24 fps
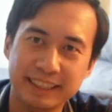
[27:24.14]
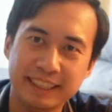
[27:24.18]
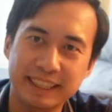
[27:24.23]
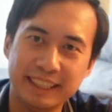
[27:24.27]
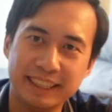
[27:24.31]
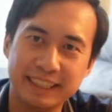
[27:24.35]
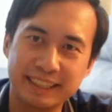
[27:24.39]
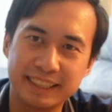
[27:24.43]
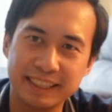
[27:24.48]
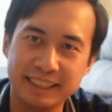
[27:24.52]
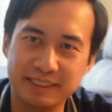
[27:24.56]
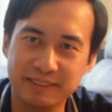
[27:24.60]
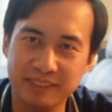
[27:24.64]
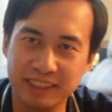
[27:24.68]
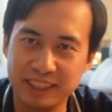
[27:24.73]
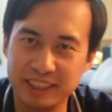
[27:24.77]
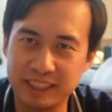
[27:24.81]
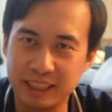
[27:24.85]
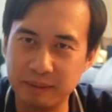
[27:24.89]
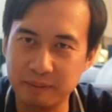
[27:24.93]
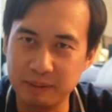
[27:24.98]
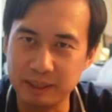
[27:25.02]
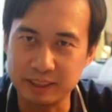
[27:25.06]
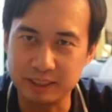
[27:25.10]
Because my
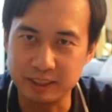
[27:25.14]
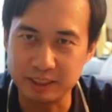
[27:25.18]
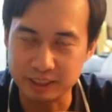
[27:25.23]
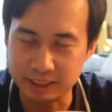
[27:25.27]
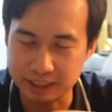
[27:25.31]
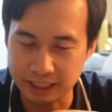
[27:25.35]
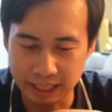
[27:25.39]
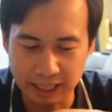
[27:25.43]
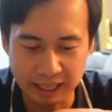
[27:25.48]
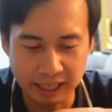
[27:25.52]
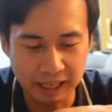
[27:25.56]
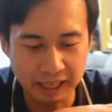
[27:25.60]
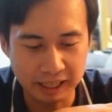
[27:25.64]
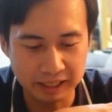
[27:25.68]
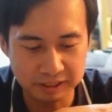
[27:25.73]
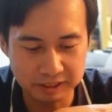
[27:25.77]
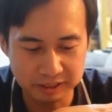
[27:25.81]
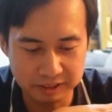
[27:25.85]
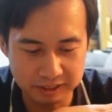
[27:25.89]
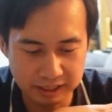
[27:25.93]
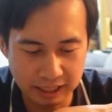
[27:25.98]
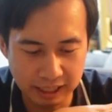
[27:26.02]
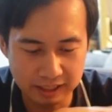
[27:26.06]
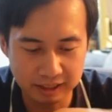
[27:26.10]
stomach just can't
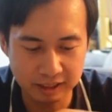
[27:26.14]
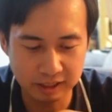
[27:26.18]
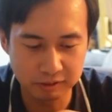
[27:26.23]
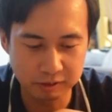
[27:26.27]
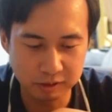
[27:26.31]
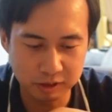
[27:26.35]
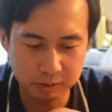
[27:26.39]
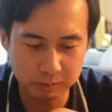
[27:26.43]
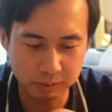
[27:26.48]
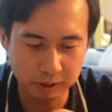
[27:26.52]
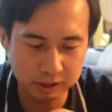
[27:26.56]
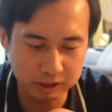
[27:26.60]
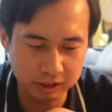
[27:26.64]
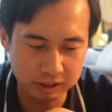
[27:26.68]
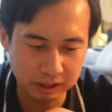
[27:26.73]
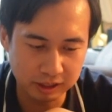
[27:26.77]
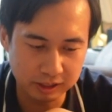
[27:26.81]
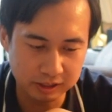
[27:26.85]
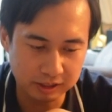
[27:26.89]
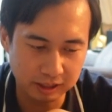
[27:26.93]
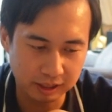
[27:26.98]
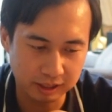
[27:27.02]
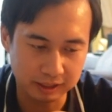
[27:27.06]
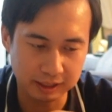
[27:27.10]
handle that level of
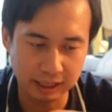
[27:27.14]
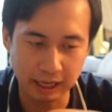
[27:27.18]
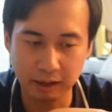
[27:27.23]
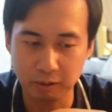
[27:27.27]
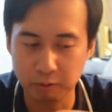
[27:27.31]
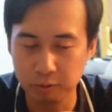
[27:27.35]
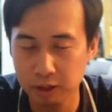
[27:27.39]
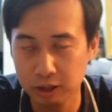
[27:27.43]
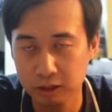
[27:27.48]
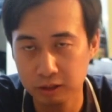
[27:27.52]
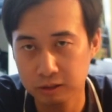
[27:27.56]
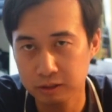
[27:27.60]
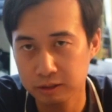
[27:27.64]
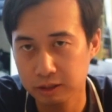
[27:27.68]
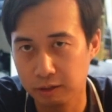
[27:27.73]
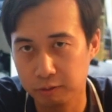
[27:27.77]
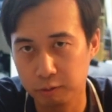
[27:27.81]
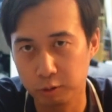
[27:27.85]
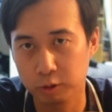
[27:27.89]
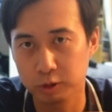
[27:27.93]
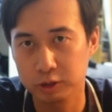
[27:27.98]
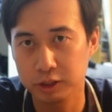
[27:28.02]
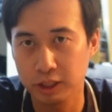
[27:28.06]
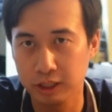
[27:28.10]
spiciness like that well. Of
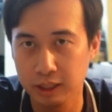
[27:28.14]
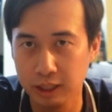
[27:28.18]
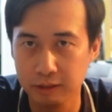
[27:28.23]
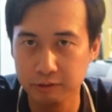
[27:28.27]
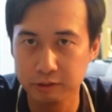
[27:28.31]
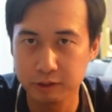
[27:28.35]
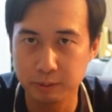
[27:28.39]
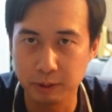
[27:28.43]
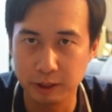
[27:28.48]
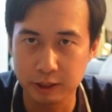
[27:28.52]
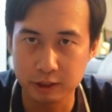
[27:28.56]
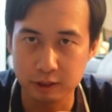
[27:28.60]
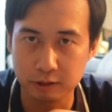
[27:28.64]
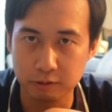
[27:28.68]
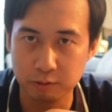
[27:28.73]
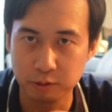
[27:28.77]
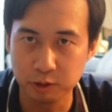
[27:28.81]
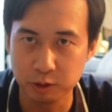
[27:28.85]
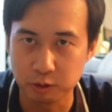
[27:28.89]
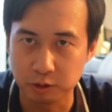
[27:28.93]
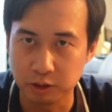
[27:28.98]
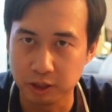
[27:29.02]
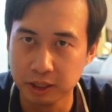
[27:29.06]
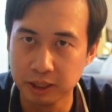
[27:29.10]
course, I love spicy
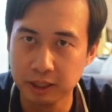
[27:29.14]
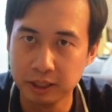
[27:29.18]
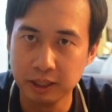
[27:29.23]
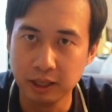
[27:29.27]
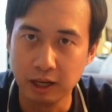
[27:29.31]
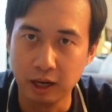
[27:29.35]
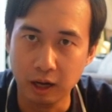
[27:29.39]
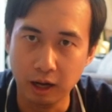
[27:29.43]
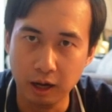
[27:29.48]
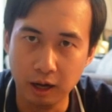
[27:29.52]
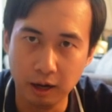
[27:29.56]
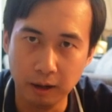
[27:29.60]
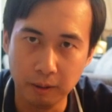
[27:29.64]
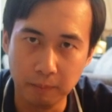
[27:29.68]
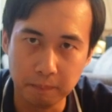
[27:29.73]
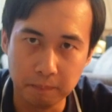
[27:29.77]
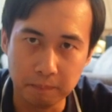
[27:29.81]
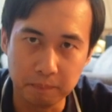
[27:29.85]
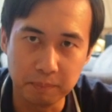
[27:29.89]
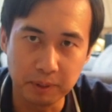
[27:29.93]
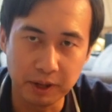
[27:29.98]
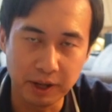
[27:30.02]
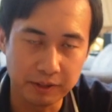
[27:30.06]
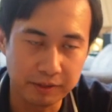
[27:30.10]
food.
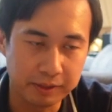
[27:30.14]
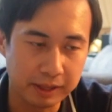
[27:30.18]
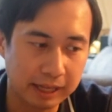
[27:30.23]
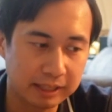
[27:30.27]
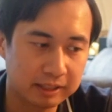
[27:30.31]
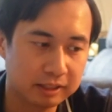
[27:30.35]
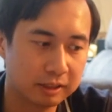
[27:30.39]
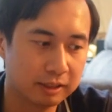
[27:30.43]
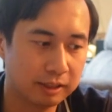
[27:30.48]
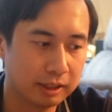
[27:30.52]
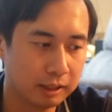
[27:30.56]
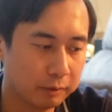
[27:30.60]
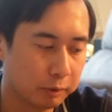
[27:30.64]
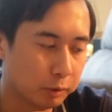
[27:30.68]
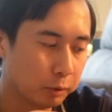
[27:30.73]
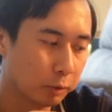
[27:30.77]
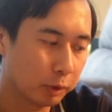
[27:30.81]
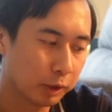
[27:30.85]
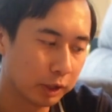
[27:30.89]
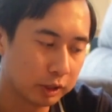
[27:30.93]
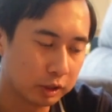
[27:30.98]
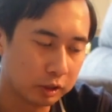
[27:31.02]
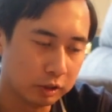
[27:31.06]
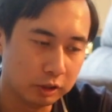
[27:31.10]
But that's the level
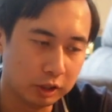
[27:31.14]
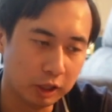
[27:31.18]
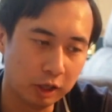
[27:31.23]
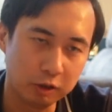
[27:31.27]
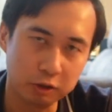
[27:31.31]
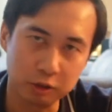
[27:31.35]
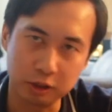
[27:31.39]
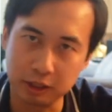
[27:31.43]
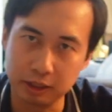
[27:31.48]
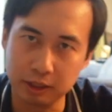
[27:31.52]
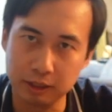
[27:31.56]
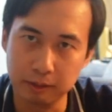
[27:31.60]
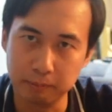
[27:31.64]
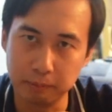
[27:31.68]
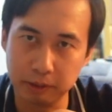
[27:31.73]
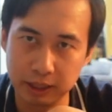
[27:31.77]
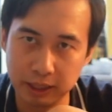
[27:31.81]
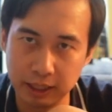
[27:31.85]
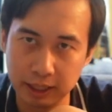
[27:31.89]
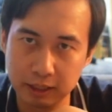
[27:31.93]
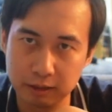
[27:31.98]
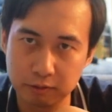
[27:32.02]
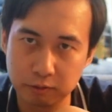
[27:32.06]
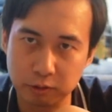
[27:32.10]
where you know you're going to be
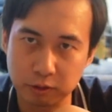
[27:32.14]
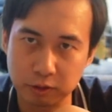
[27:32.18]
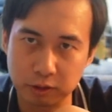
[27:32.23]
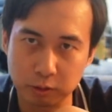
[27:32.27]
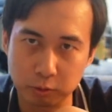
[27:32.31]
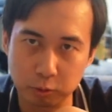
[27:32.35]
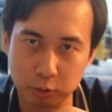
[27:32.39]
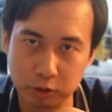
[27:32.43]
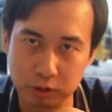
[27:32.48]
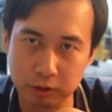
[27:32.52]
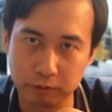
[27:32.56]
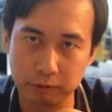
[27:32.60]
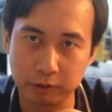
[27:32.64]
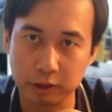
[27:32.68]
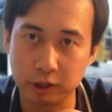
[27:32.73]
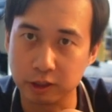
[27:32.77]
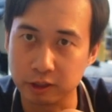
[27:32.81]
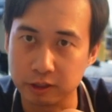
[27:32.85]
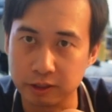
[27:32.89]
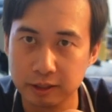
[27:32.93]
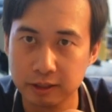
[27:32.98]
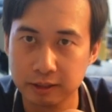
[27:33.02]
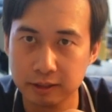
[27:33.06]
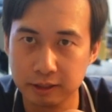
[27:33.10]
in for a world of
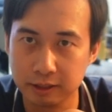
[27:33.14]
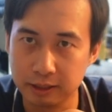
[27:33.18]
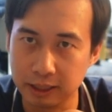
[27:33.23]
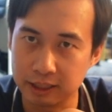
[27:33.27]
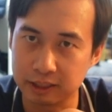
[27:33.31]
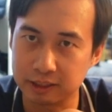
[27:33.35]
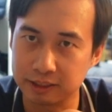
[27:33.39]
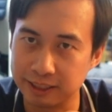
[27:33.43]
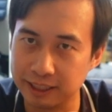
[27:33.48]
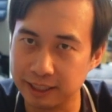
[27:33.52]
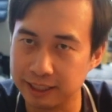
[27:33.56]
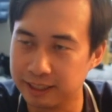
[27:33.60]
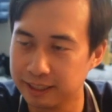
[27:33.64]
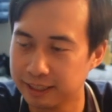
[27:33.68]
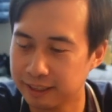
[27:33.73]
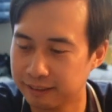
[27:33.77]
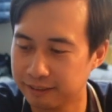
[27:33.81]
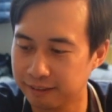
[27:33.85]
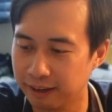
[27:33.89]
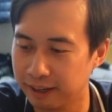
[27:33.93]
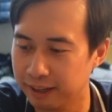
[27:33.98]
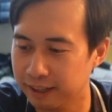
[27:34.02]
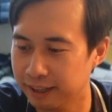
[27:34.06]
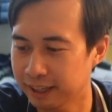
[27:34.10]
hurt the next day,
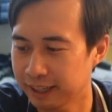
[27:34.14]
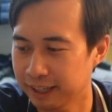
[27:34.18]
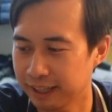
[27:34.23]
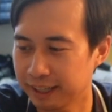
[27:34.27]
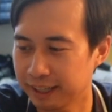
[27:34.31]
right?